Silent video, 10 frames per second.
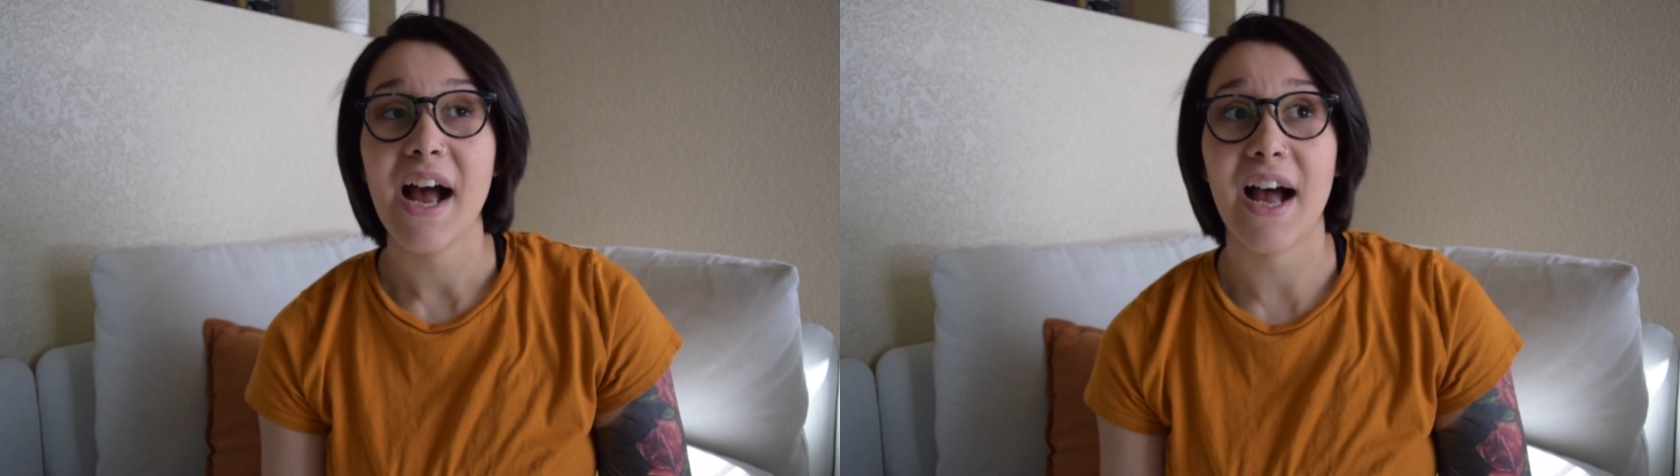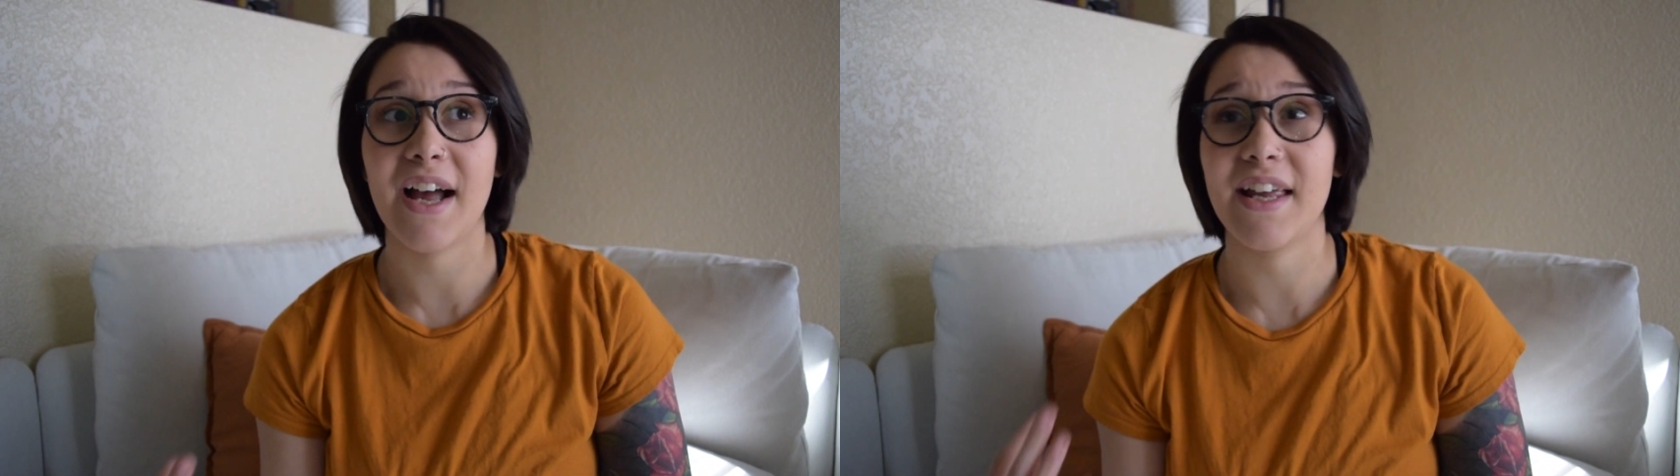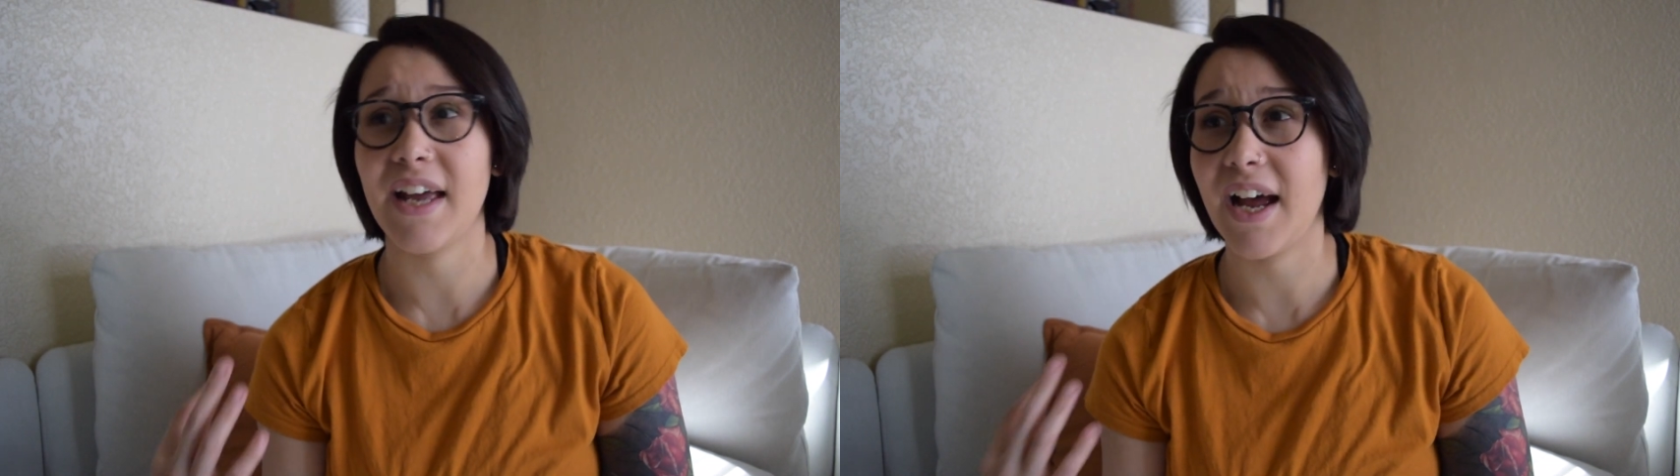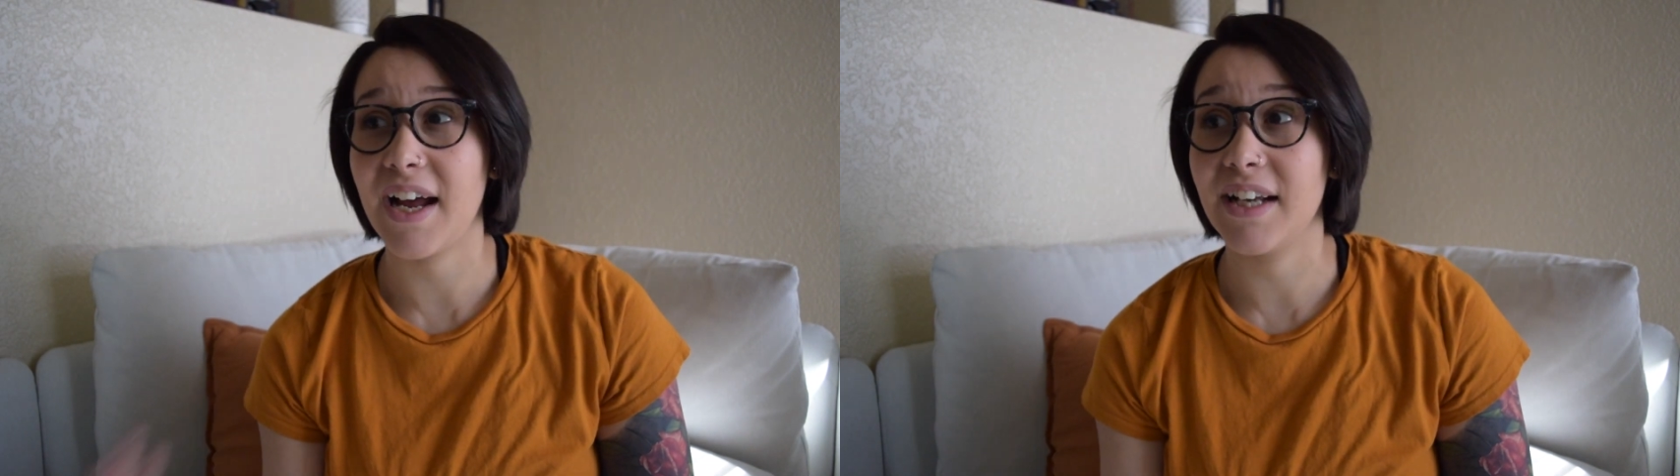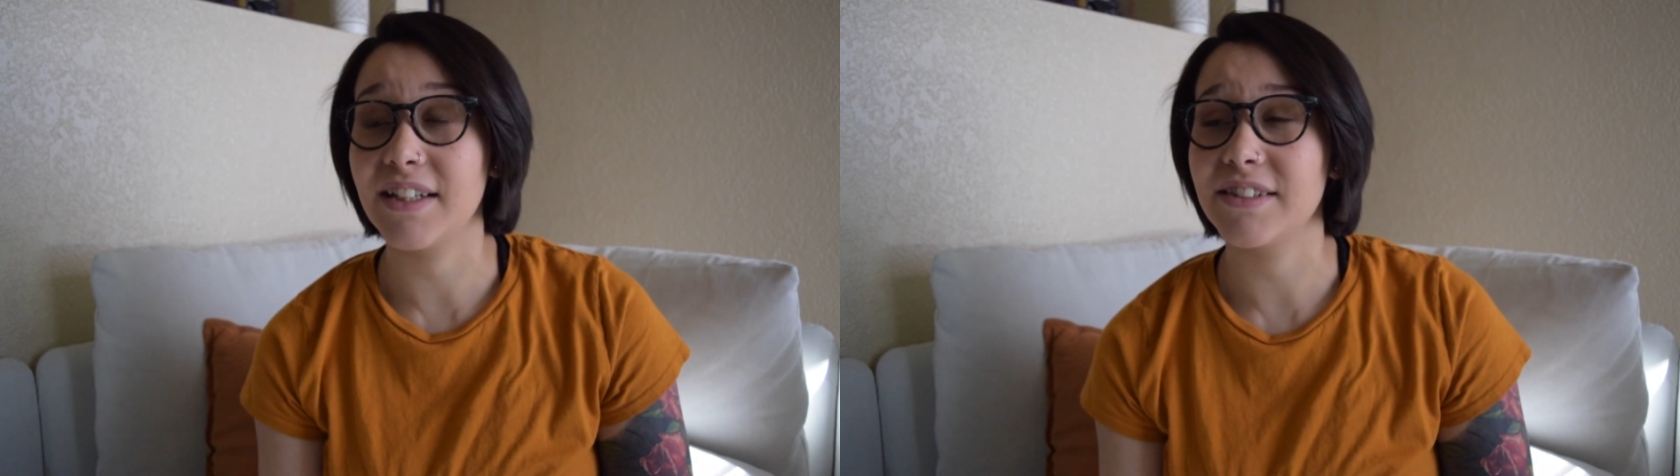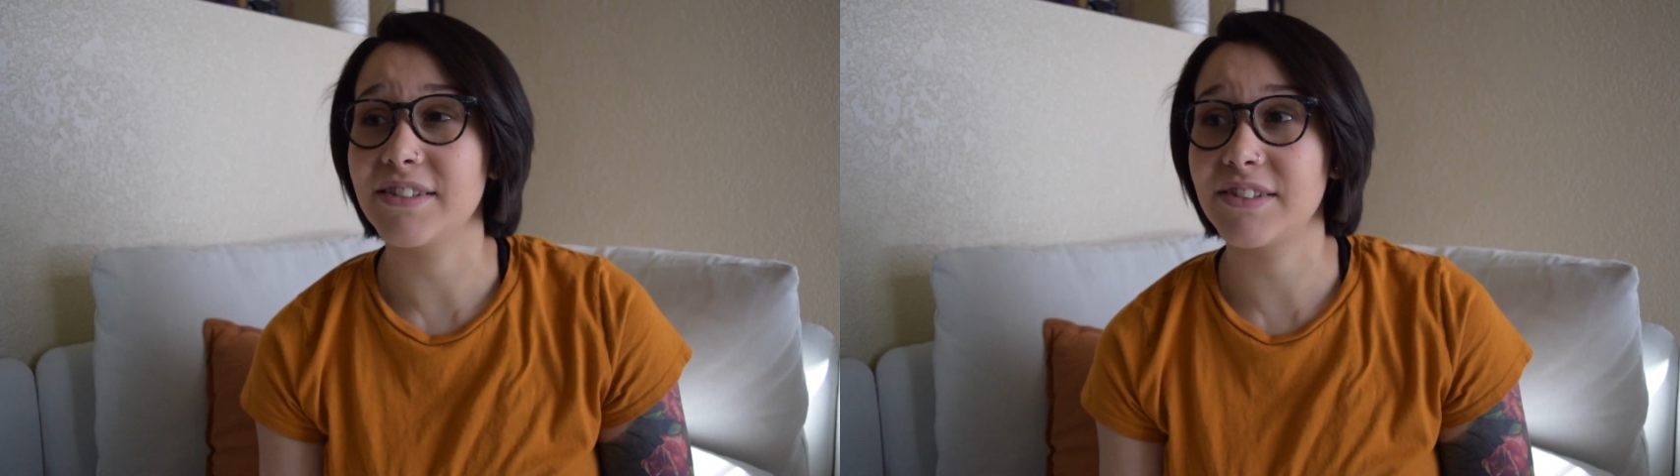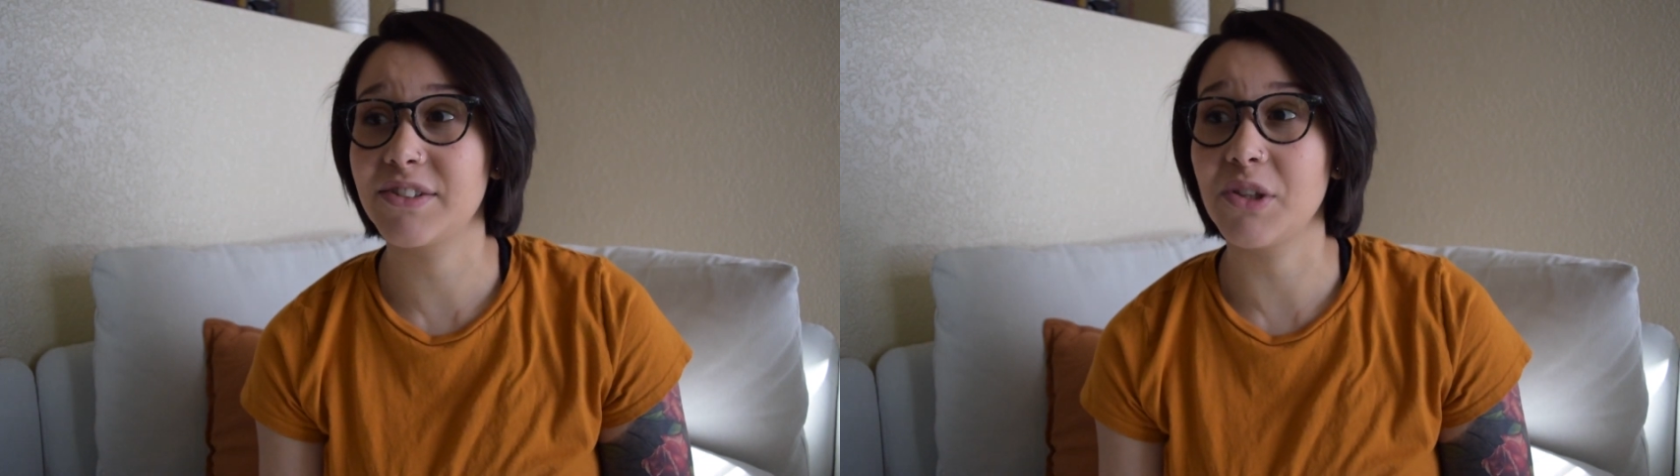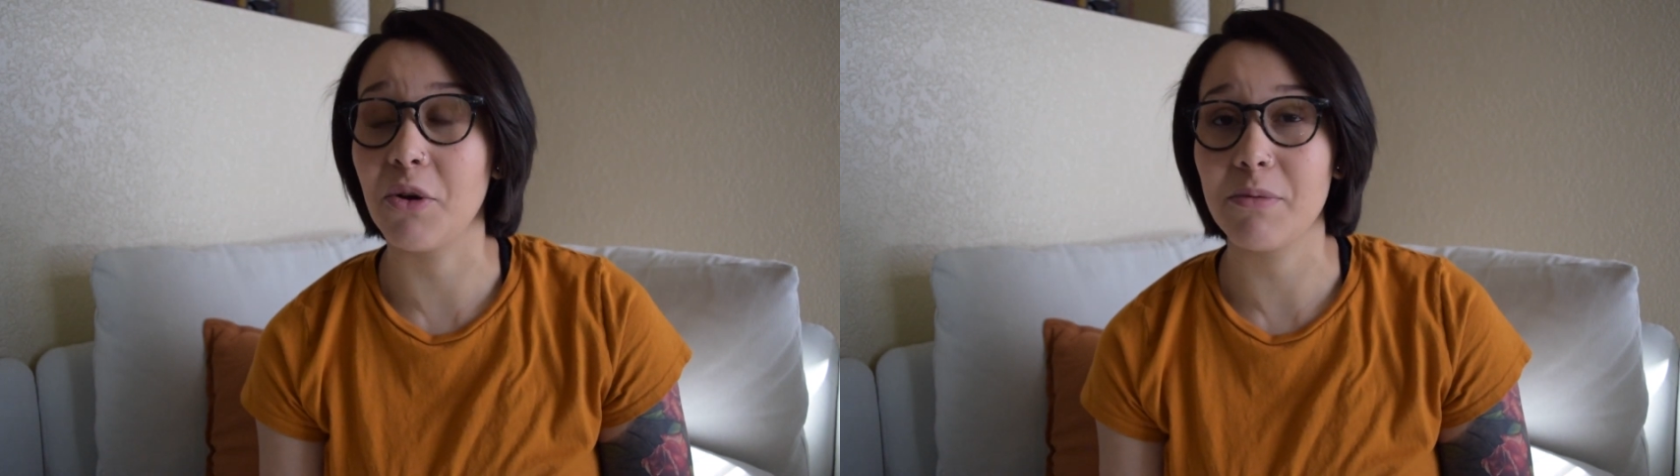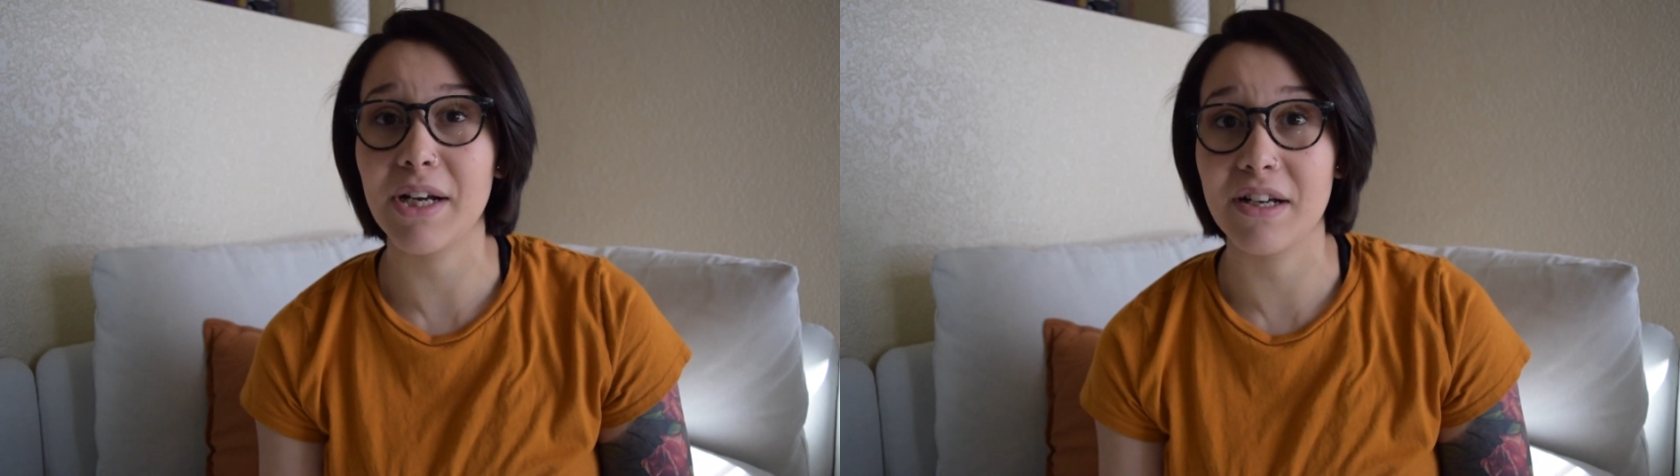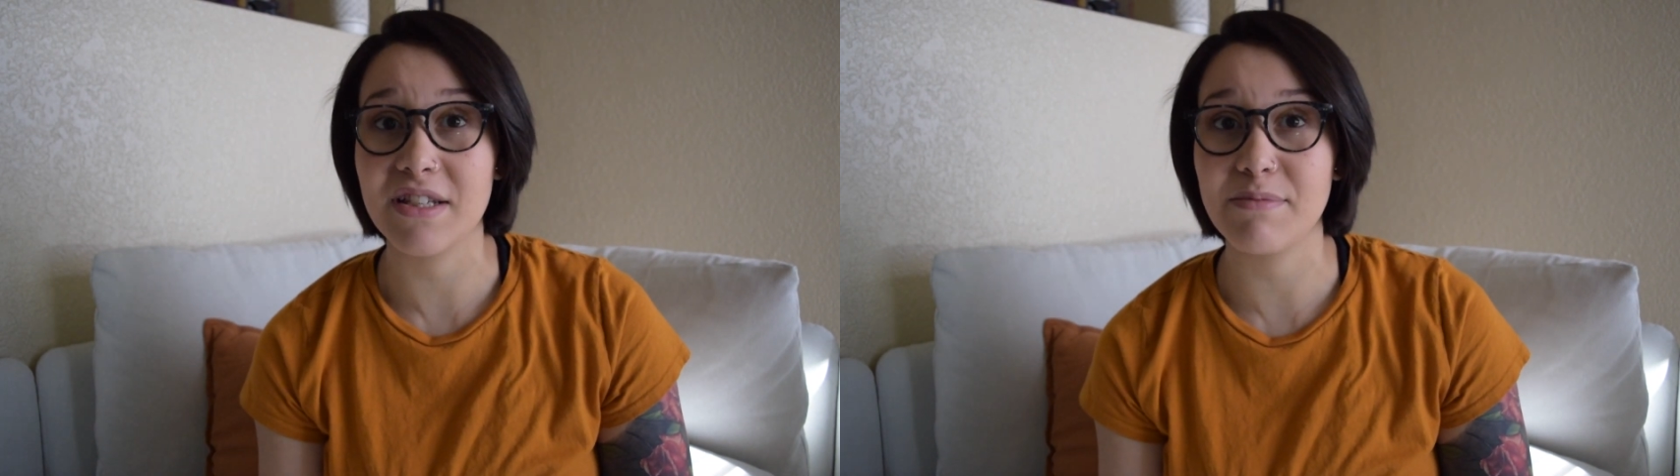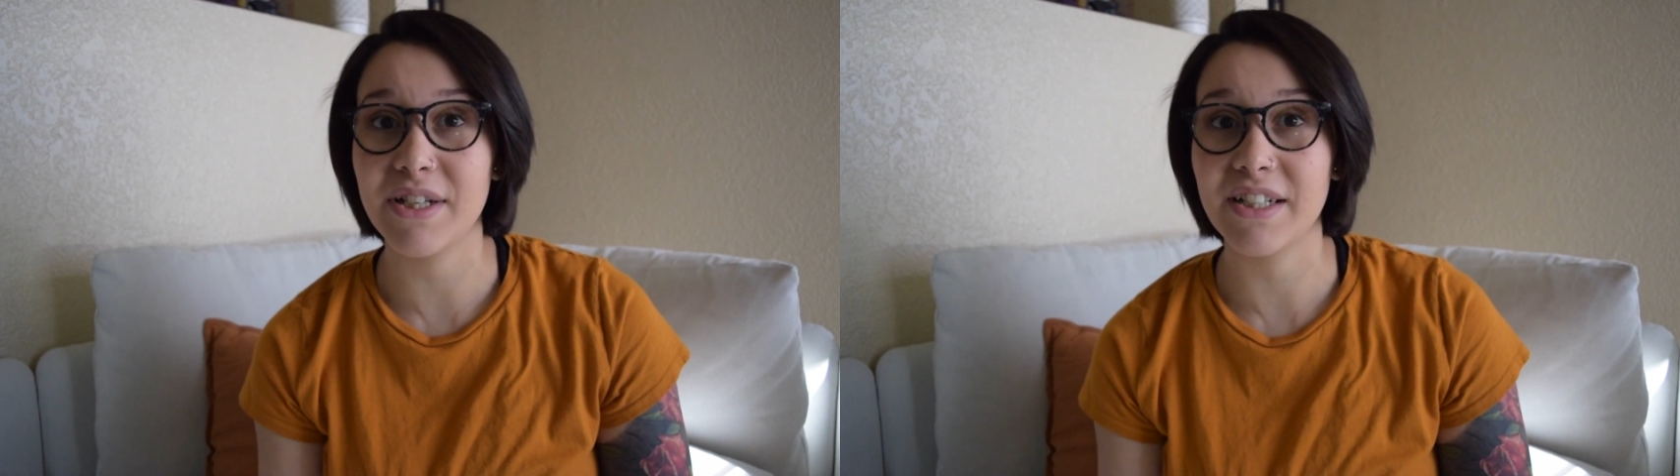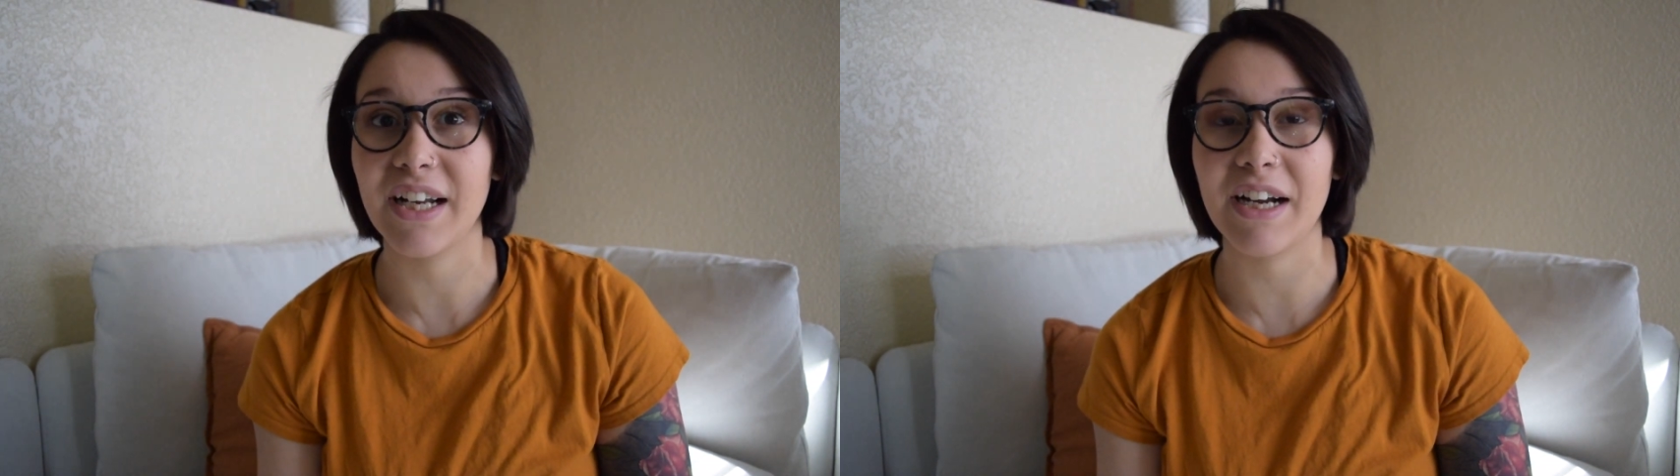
I had told my husband,